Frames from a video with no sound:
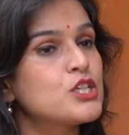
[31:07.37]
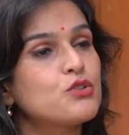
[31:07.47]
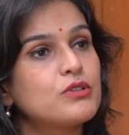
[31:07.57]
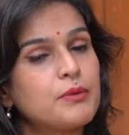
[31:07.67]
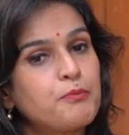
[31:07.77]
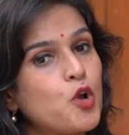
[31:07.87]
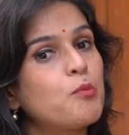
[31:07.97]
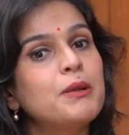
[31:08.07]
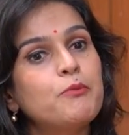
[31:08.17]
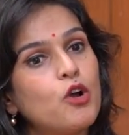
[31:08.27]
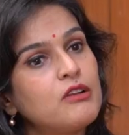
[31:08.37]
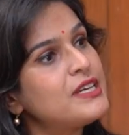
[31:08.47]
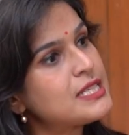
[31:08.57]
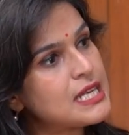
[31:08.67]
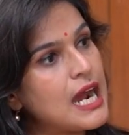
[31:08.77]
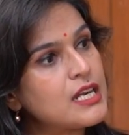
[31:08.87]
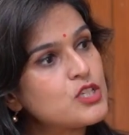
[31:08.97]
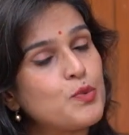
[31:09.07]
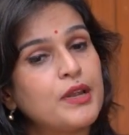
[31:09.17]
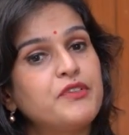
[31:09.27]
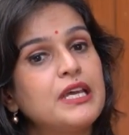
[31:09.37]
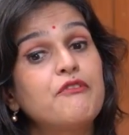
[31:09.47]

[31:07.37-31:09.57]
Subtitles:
So the problem always starts when we